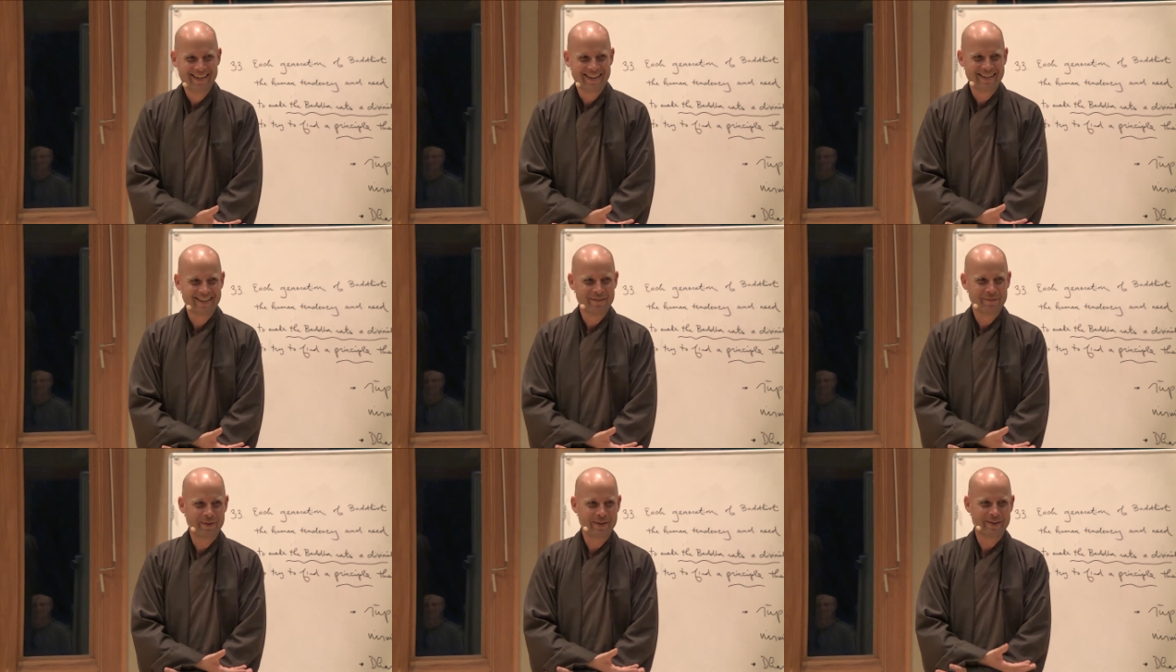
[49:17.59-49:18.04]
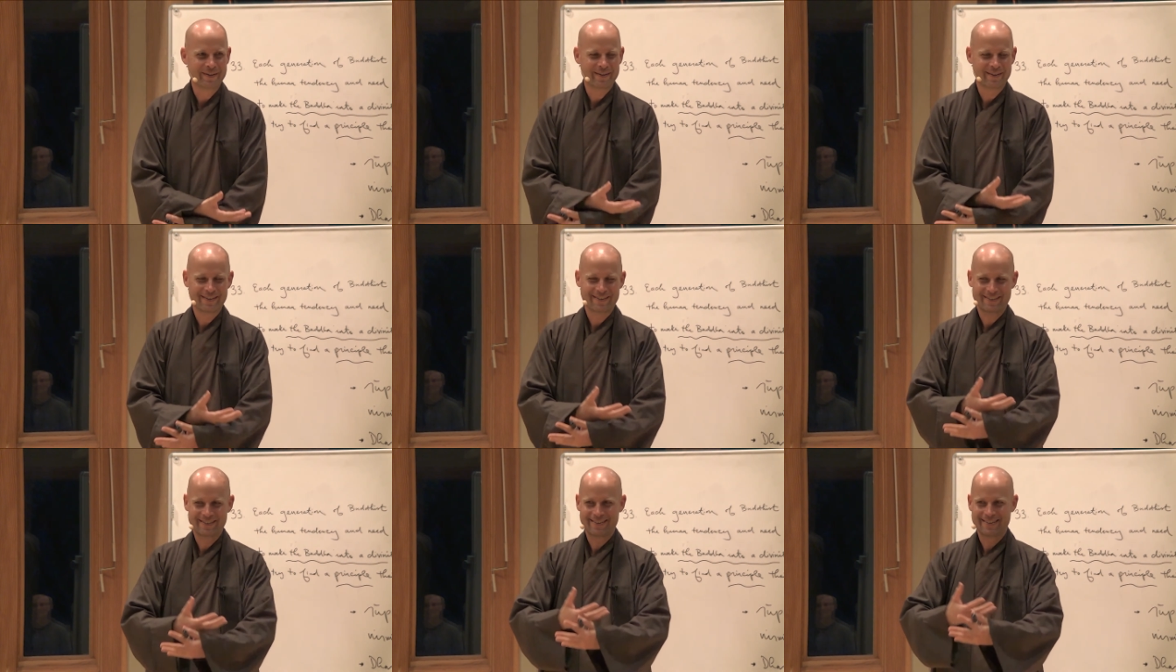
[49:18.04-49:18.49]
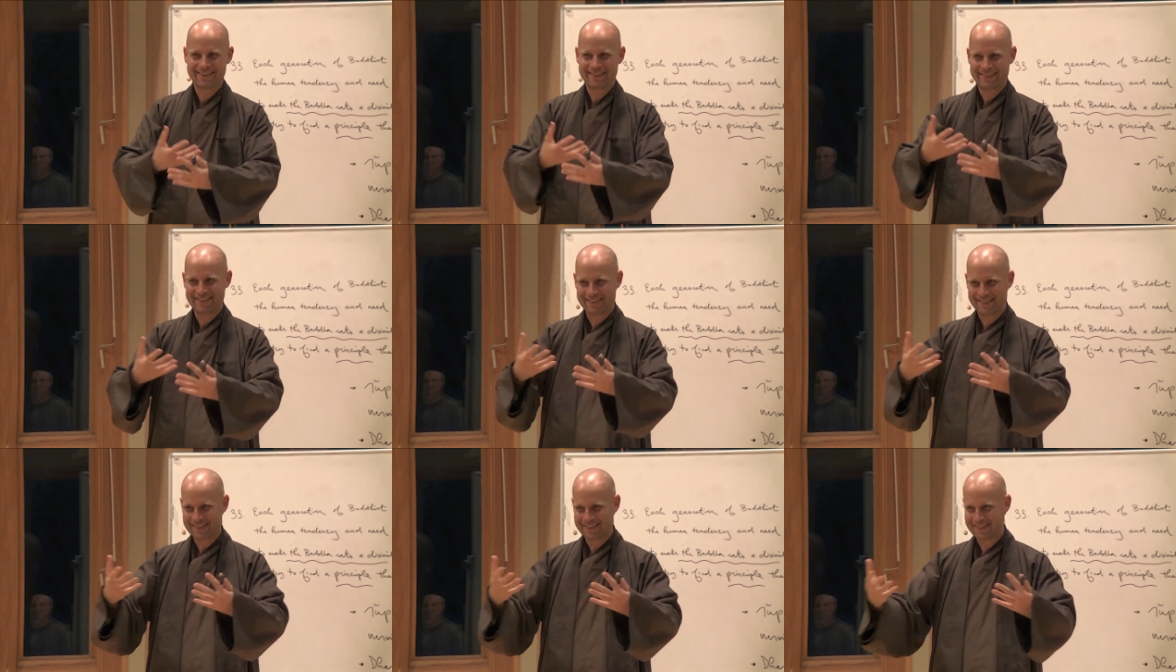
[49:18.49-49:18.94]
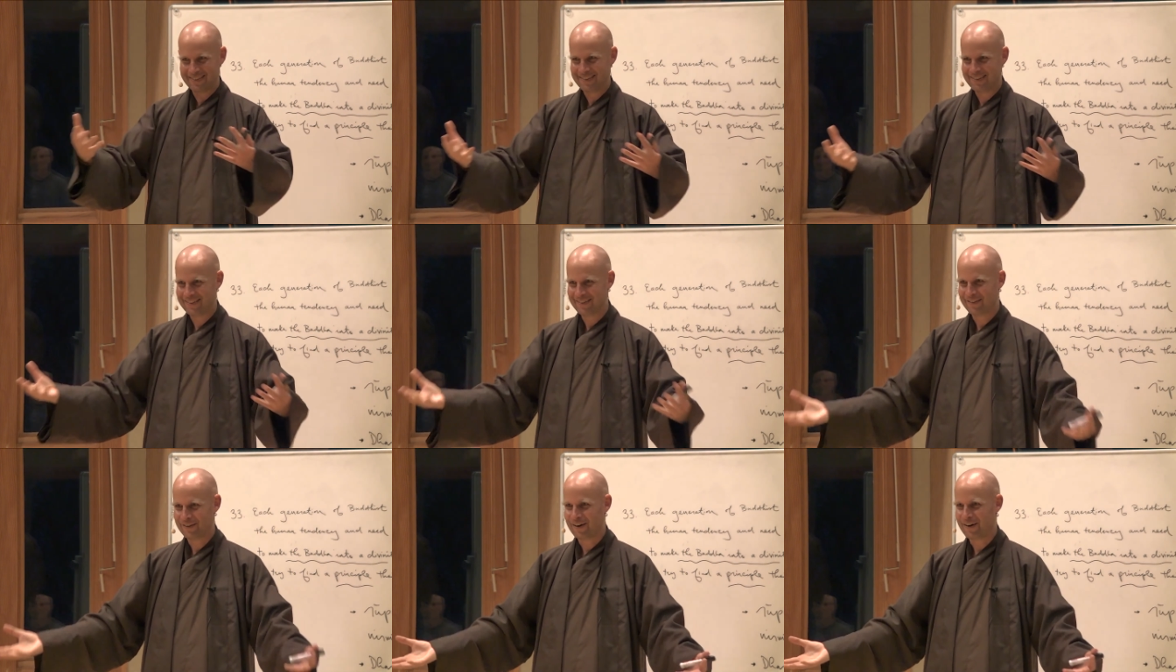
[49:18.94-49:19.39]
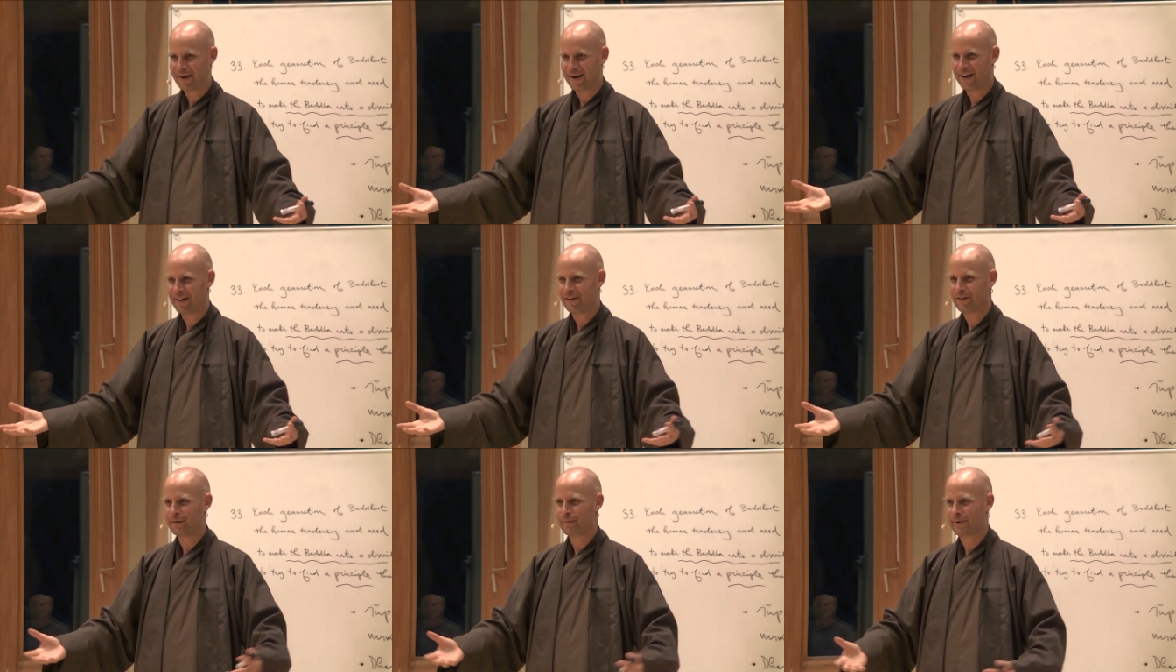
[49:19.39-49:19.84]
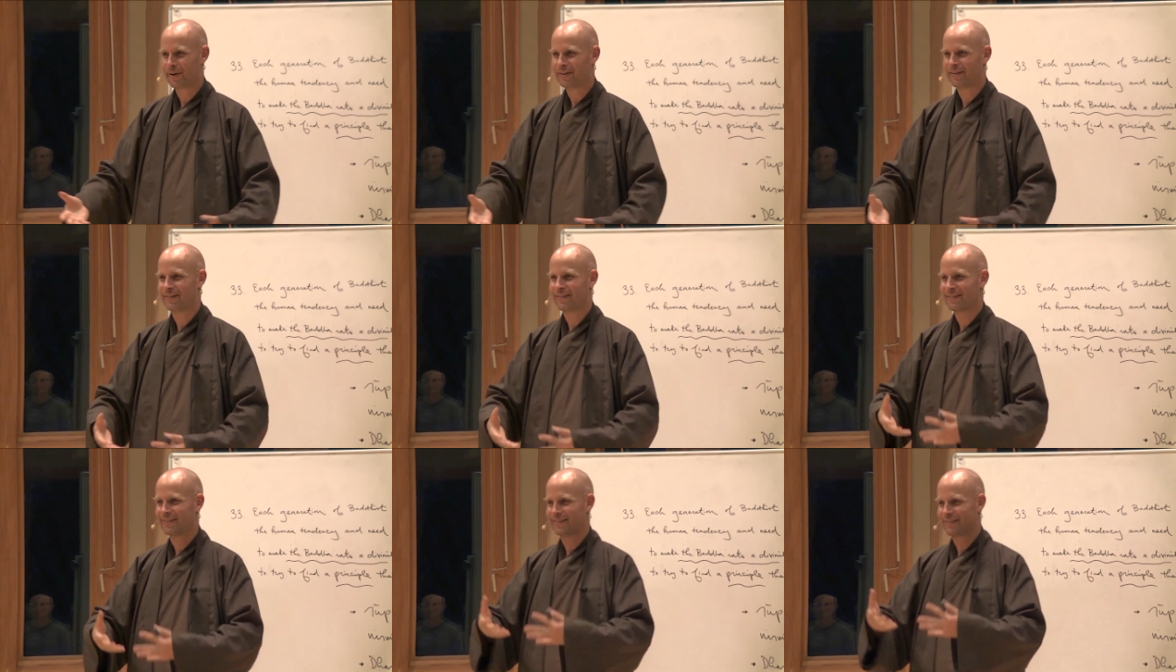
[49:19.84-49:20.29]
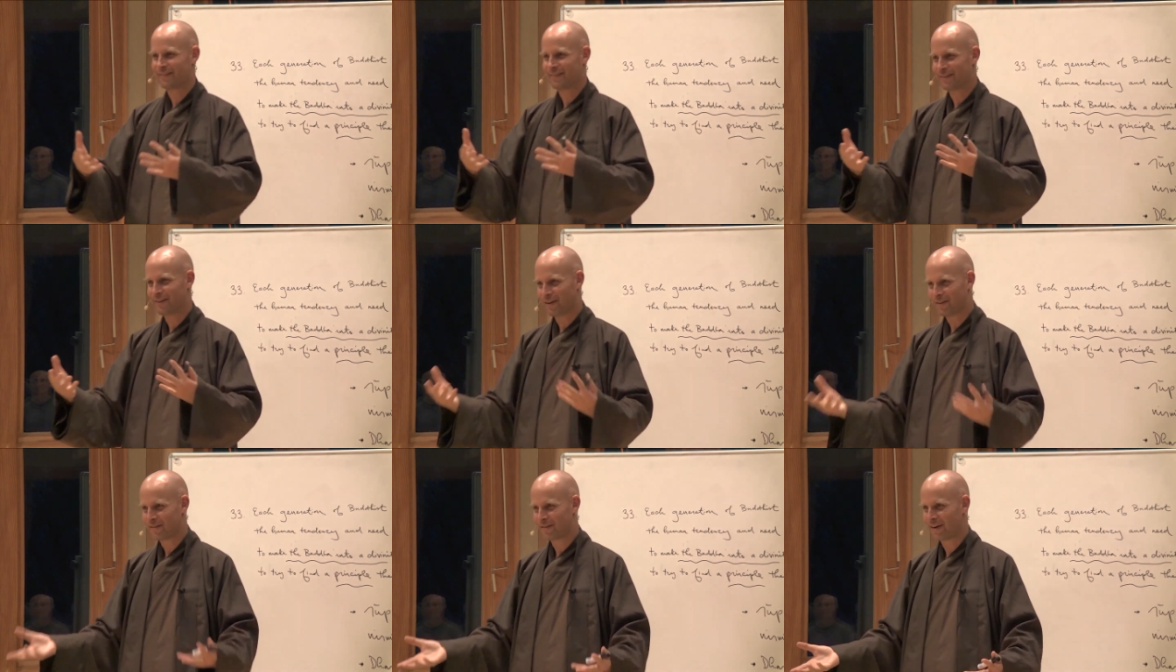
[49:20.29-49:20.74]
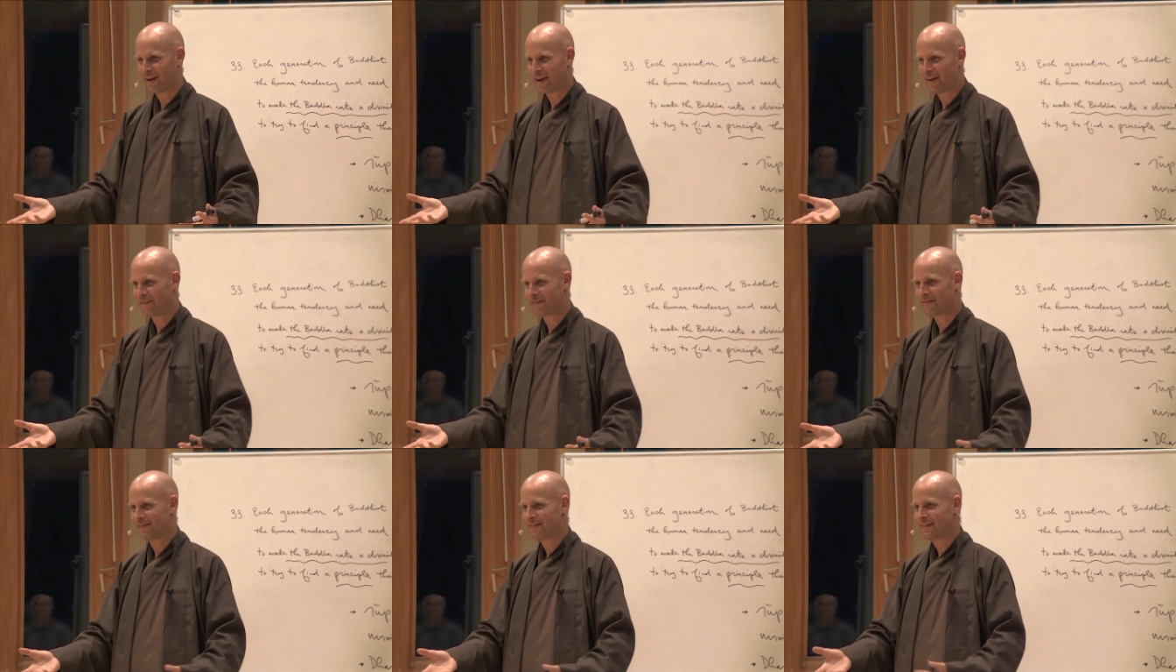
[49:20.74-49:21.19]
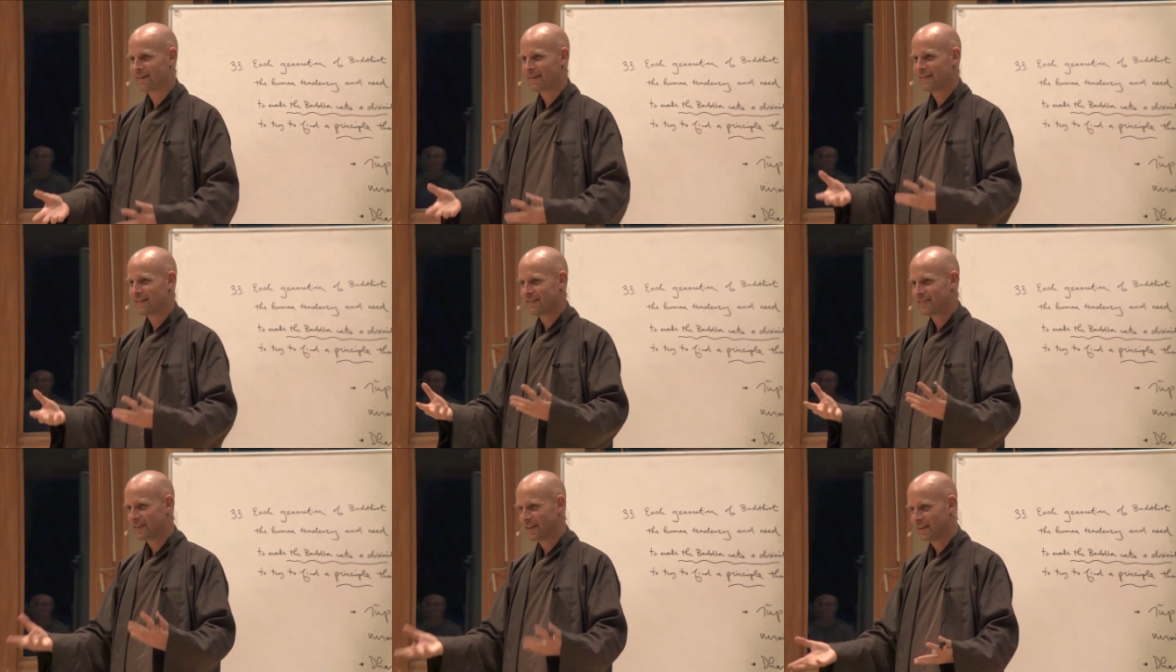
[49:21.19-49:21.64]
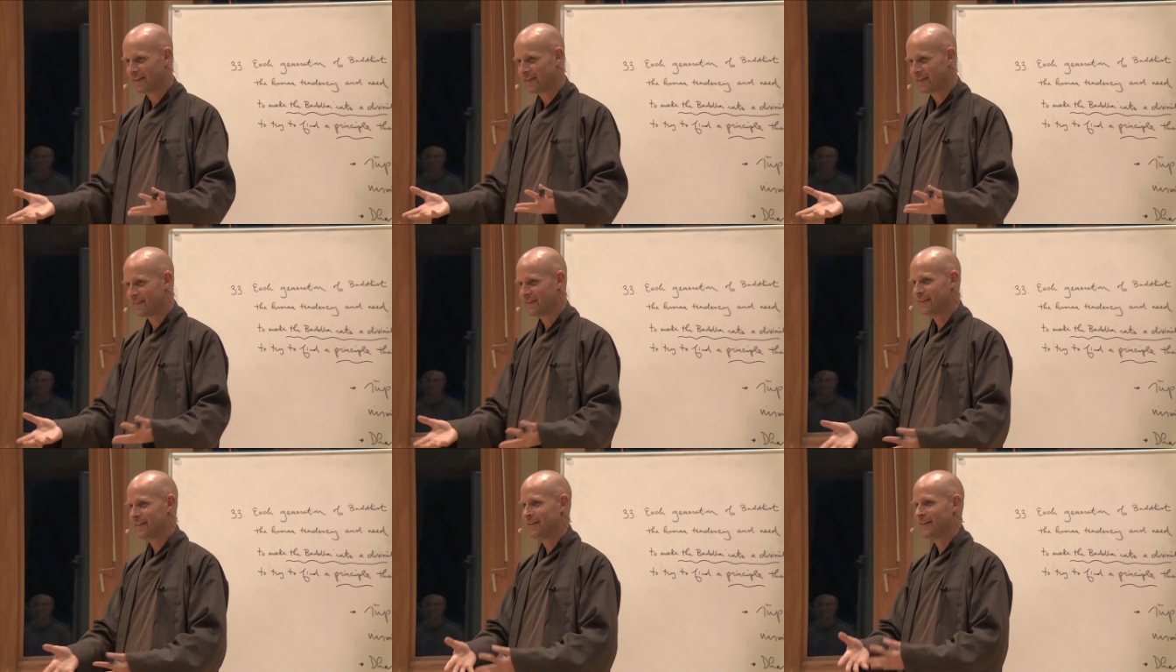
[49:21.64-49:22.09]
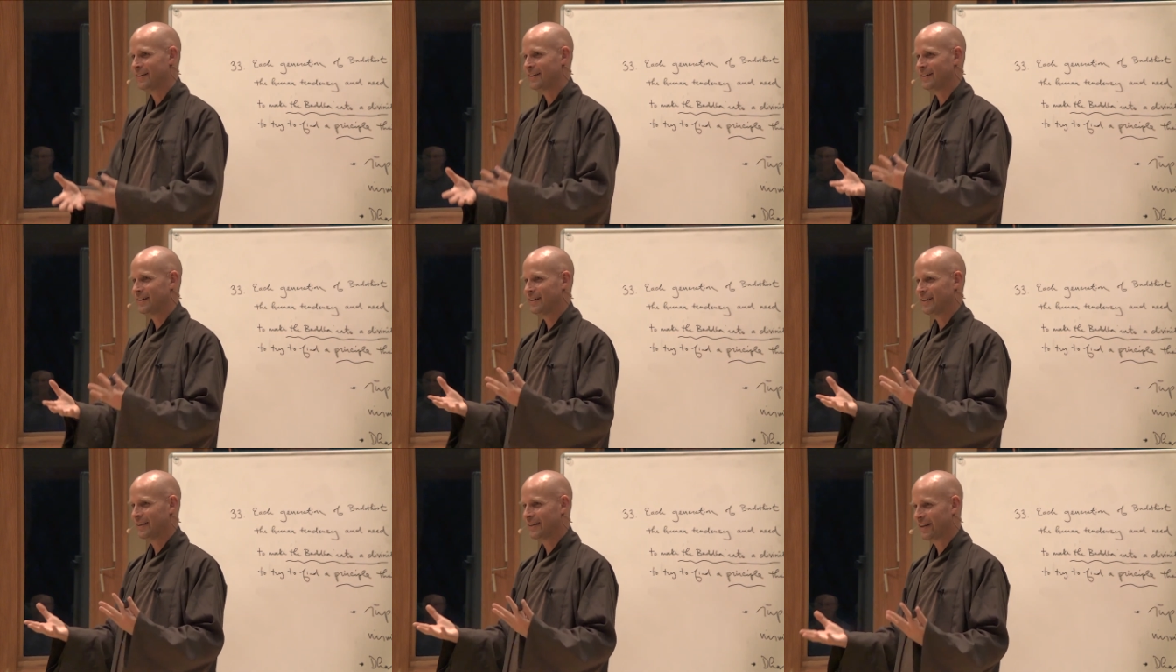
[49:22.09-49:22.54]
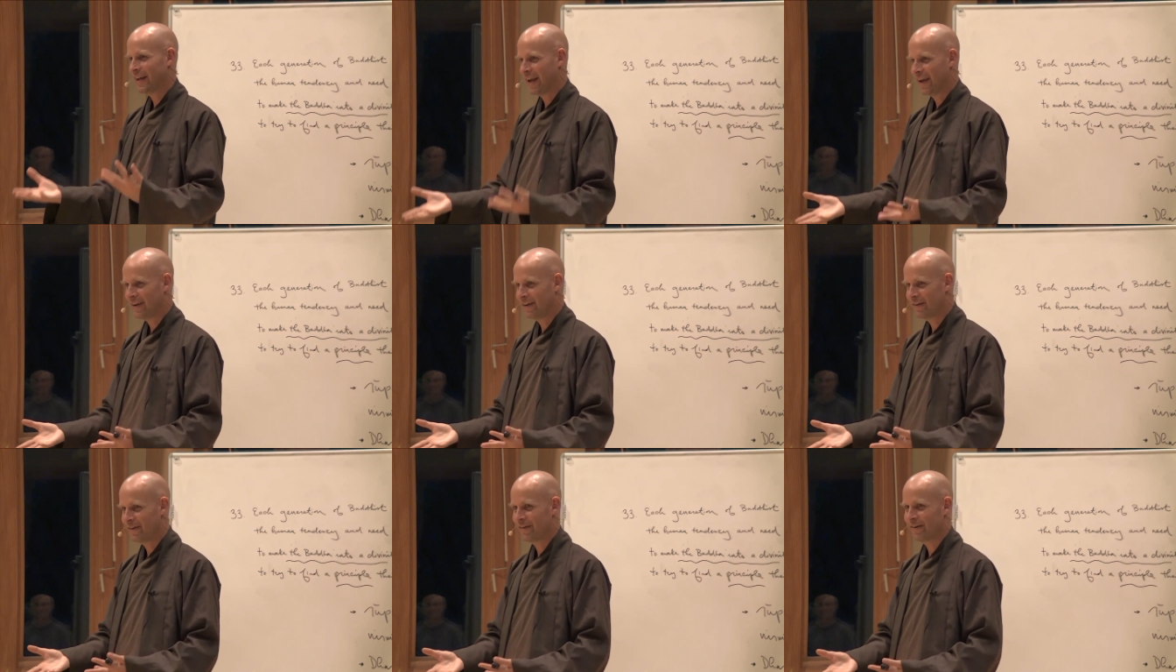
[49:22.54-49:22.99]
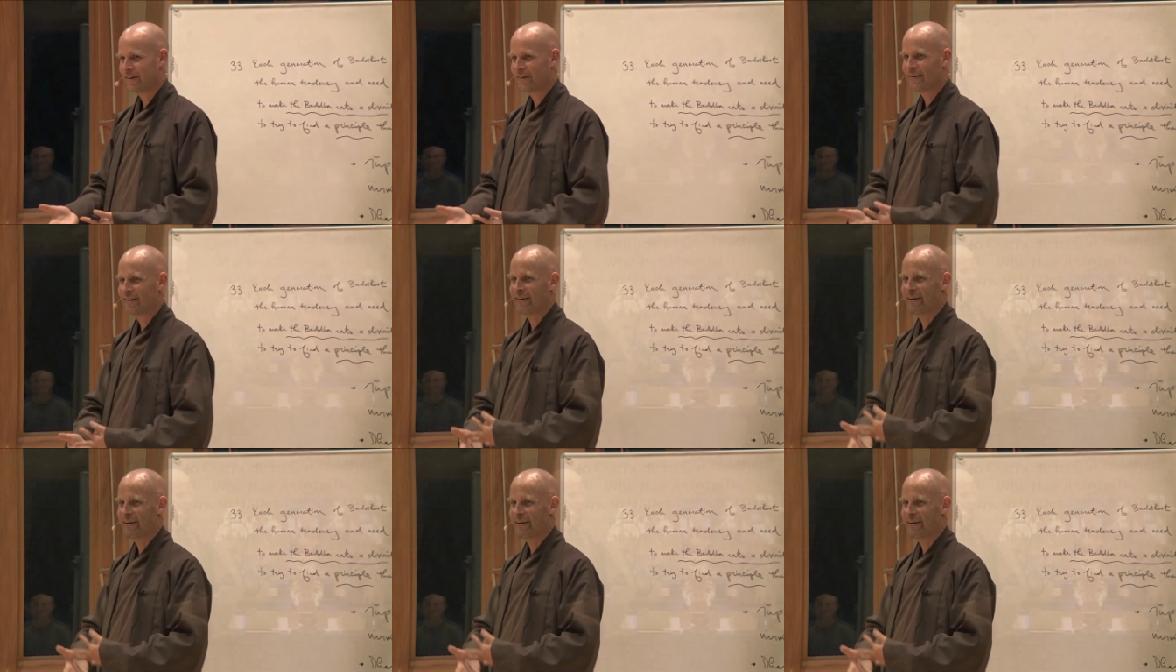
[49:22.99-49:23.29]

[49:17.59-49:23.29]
It means our elder brothers and sisters also have jealousy and anger